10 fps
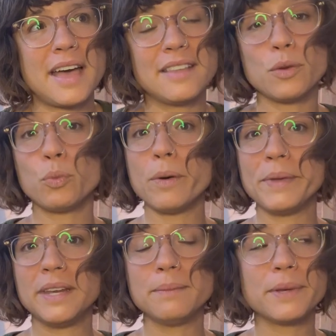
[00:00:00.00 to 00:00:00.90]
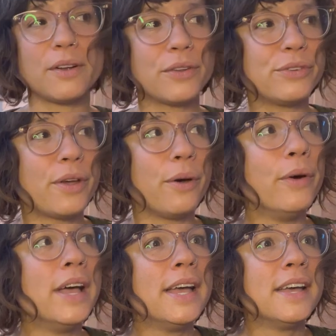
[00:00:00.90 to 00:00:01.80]
as a woman, but
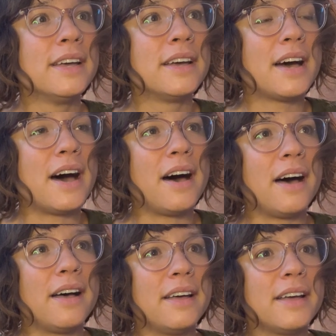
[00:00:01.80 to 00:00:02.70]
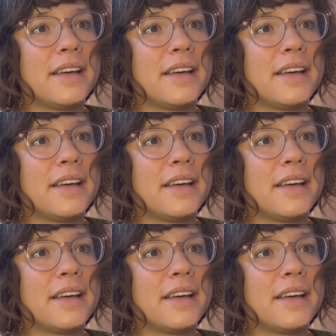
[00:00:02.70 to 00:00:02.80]
also uh,